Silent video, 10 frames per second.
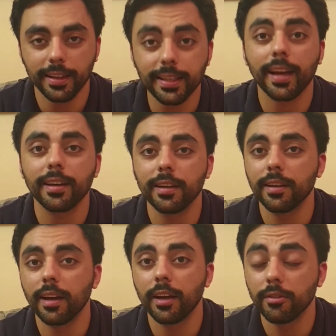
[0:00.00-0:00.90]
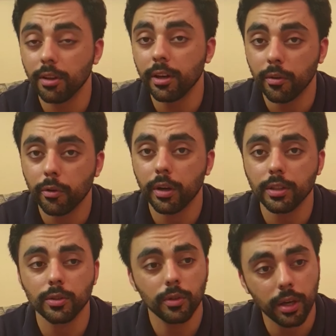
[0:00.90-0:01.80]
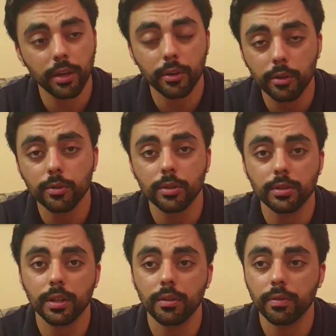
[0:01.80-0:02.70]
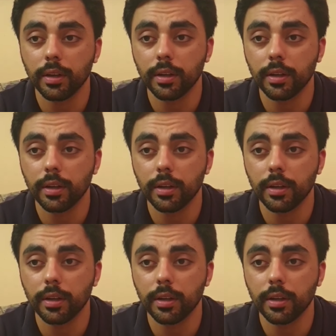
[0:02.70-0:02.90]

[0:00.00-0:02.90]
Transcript: Exactly. And the interviewer asks you, "Okay, introduce yourself